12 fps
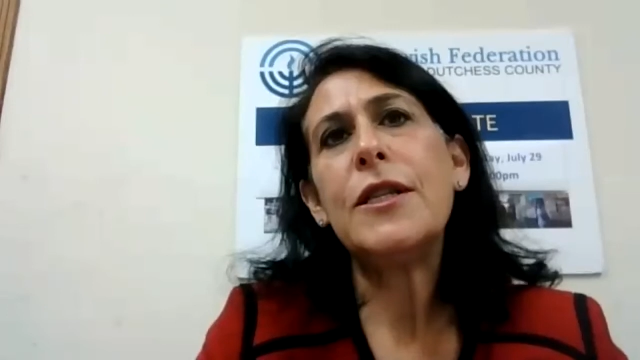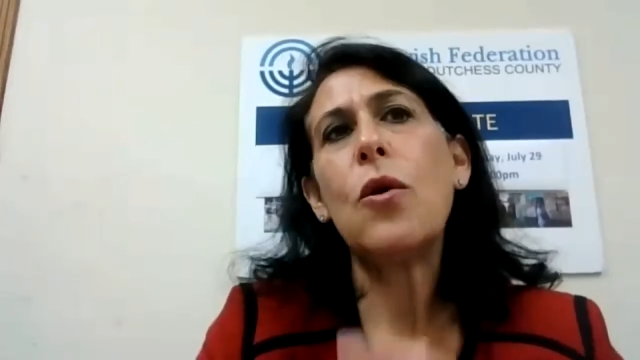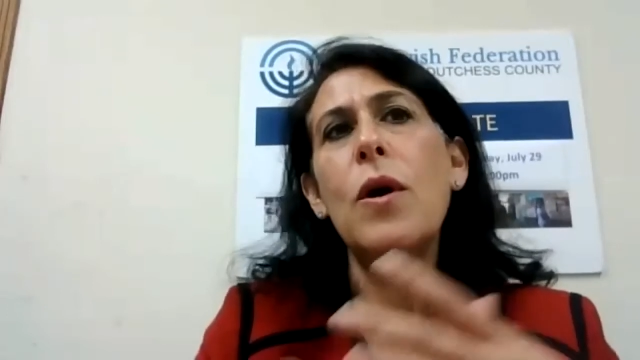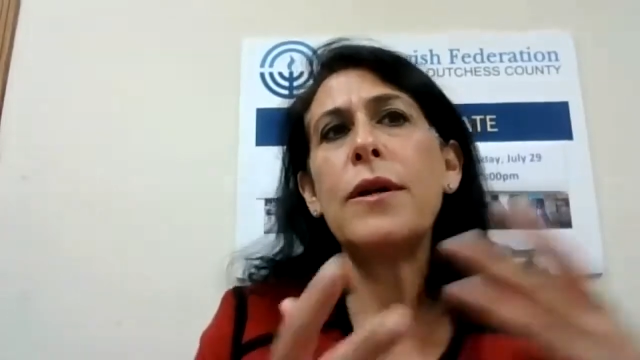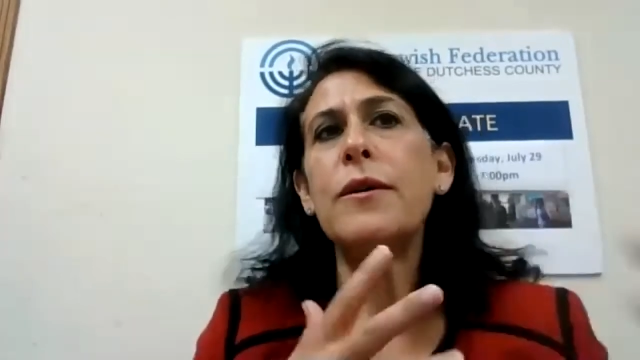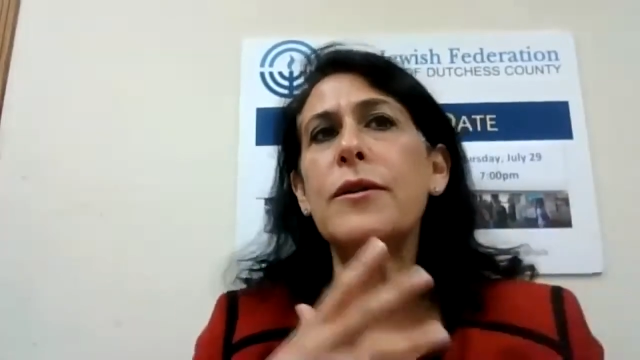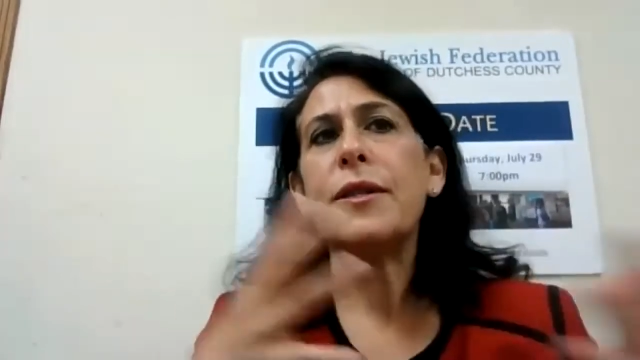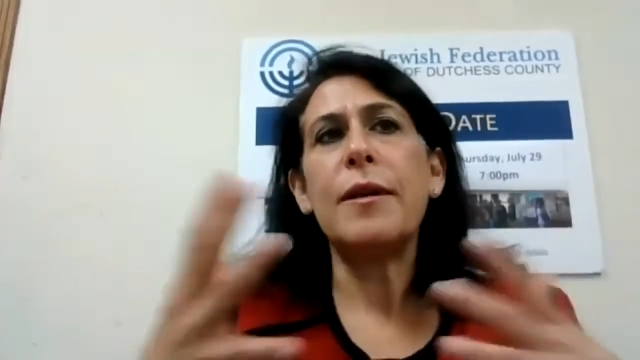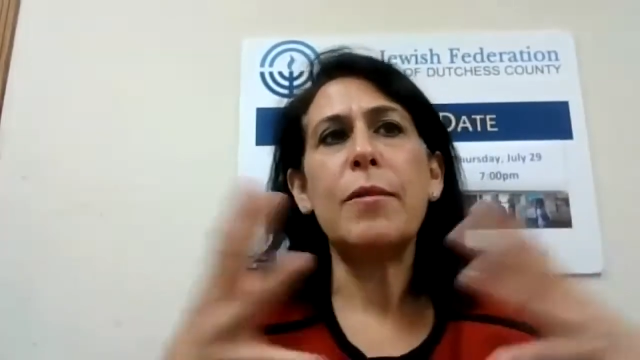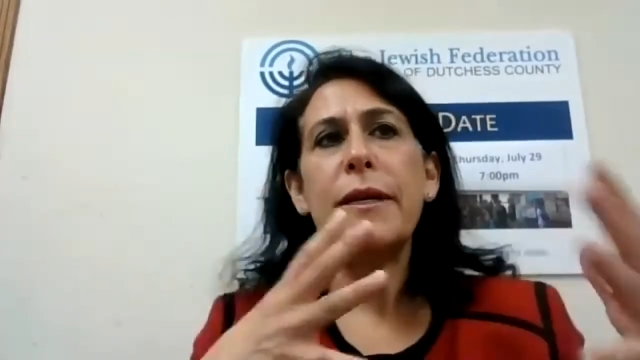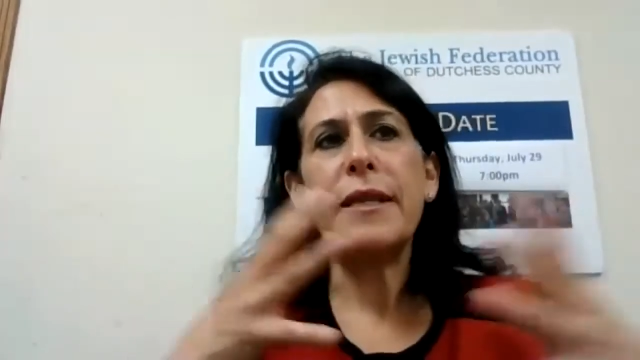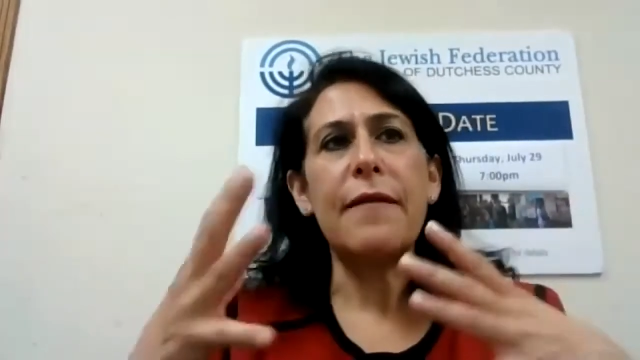all your
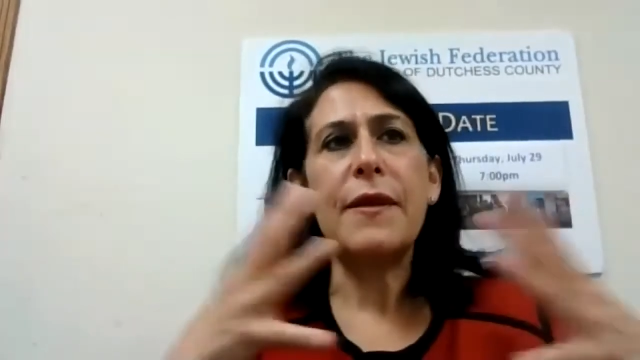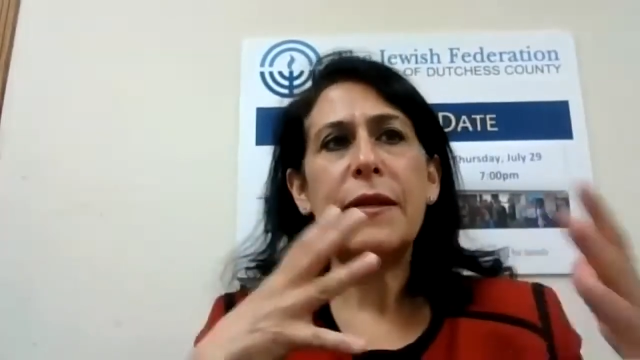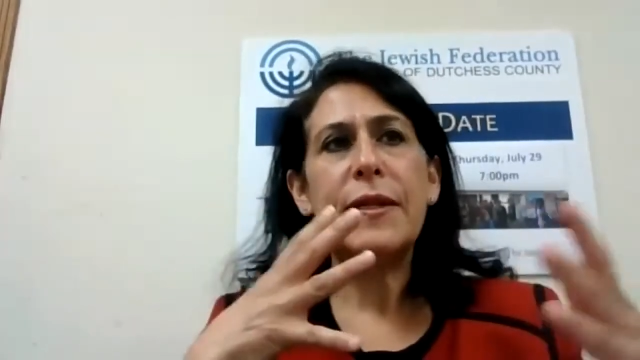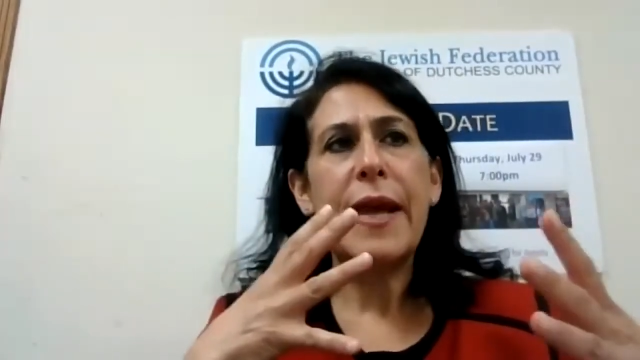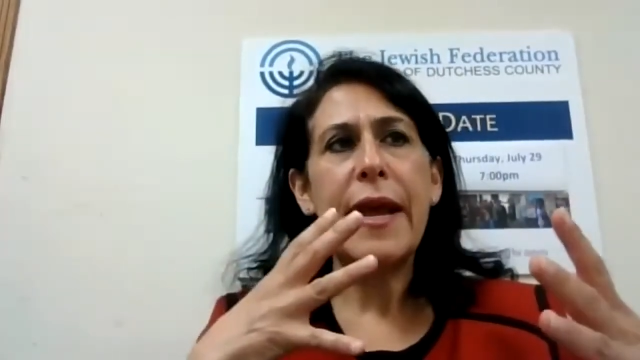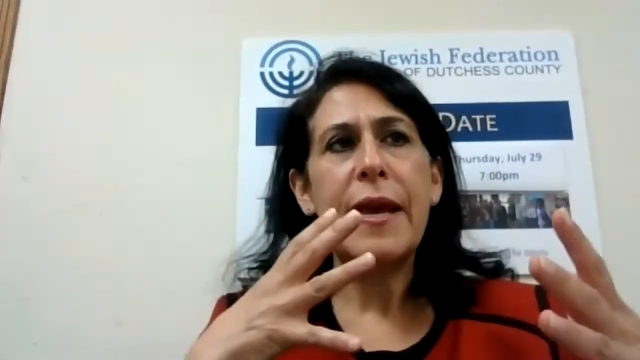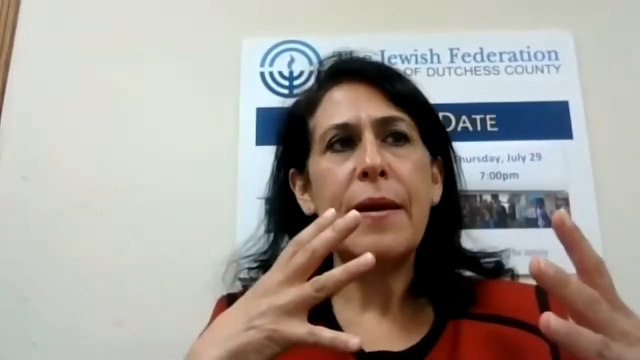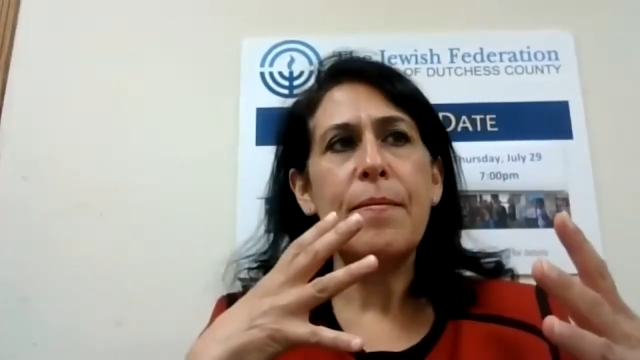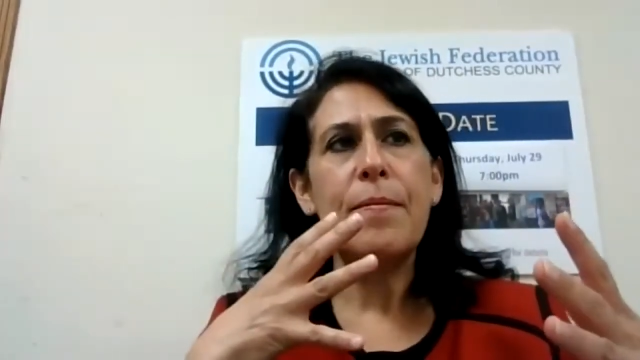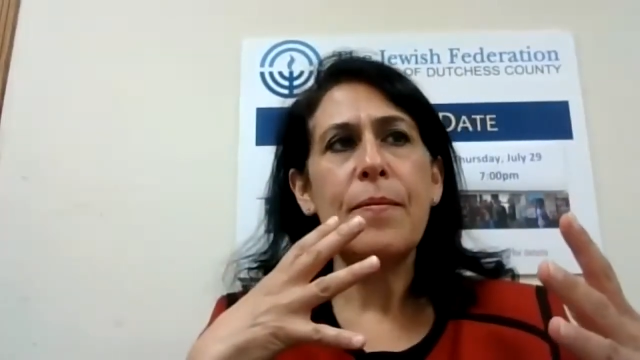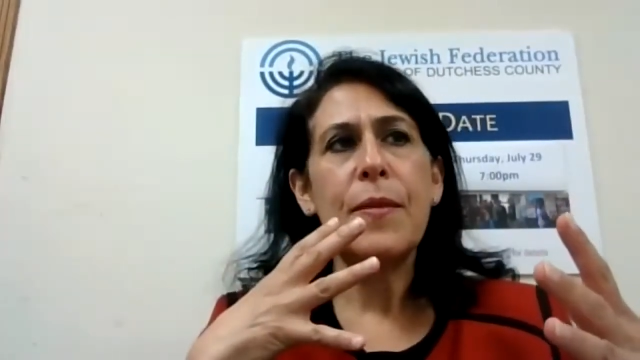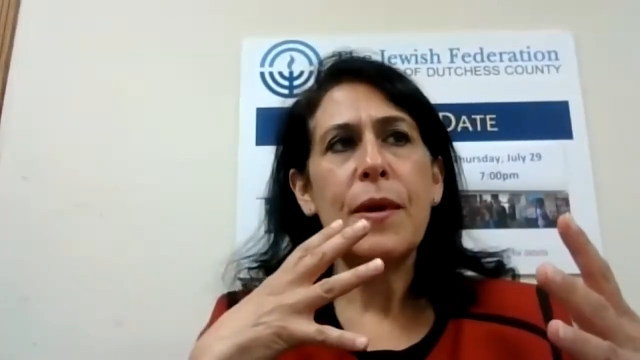siblings have the
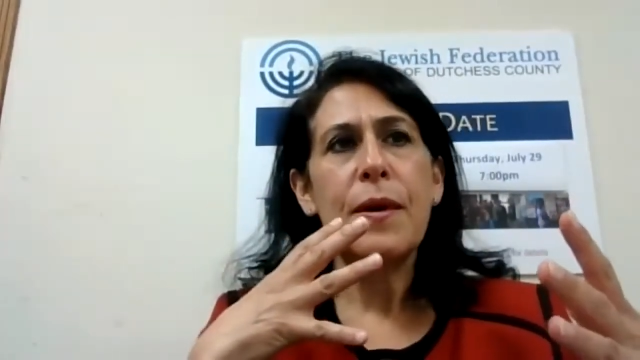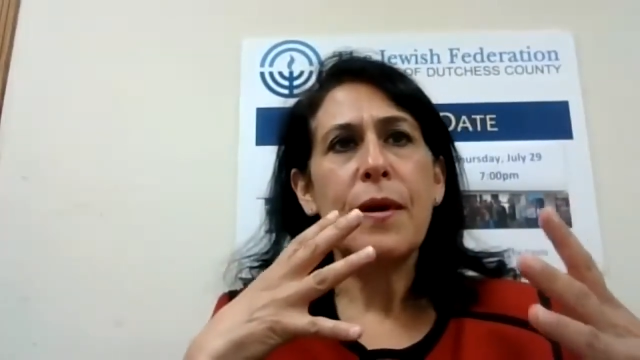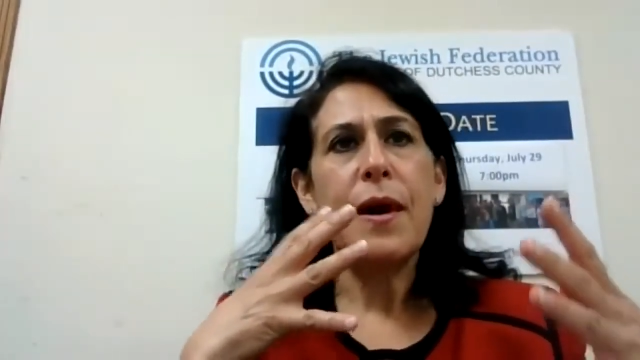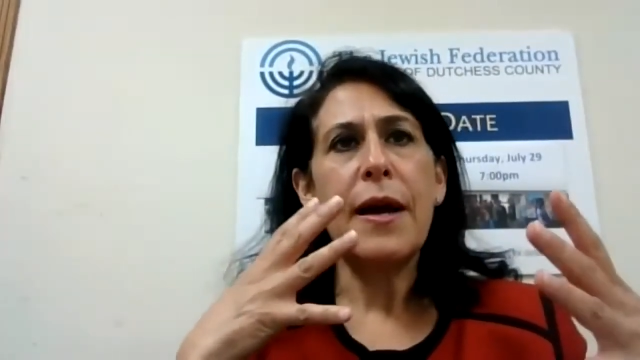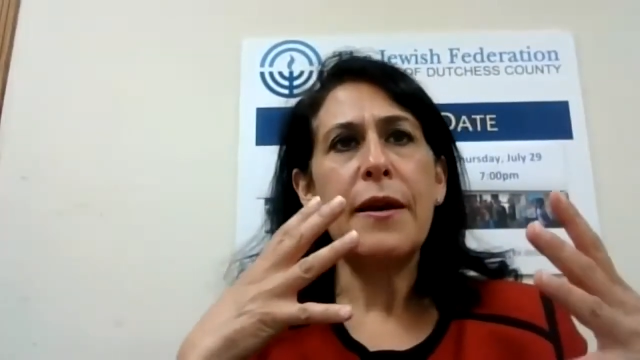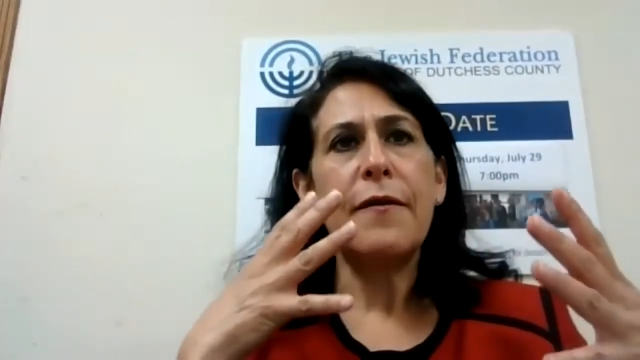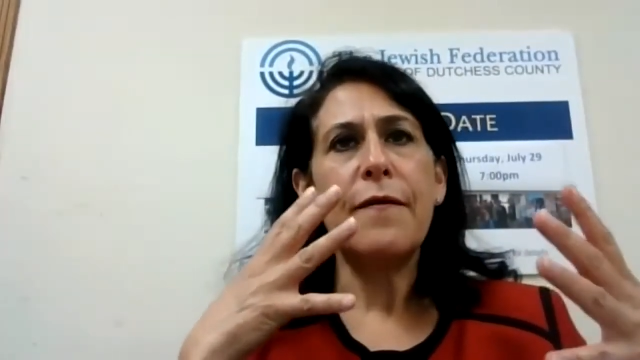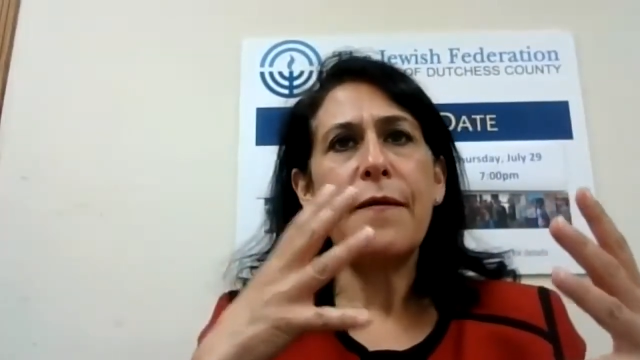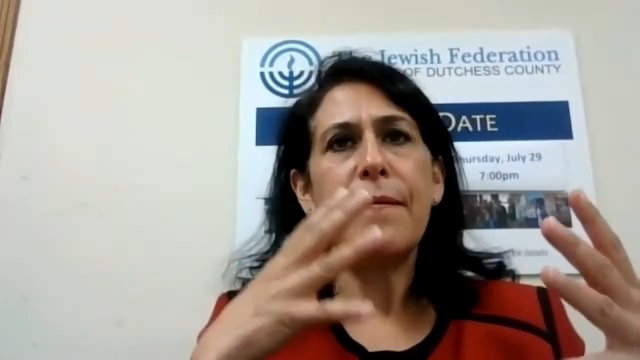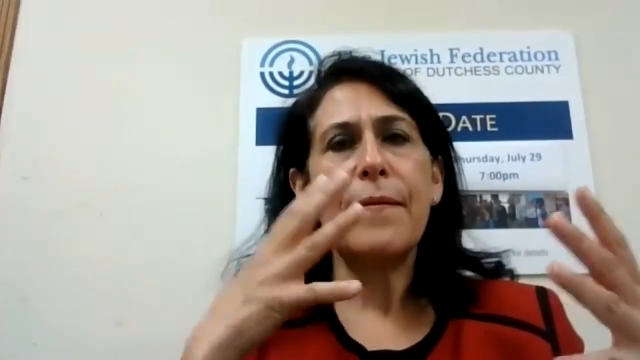same kind of,